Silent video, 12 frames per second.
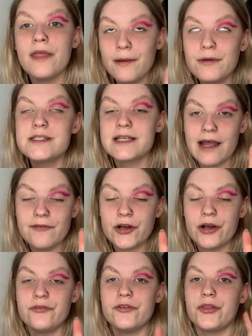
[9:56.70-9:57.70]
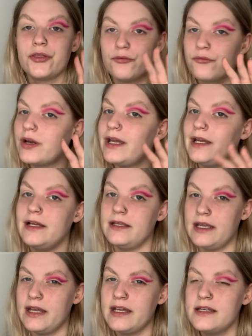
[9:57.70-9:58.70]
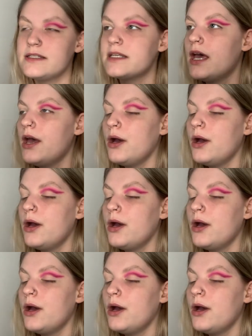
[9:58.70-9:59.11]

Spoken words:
They were together for 3 years,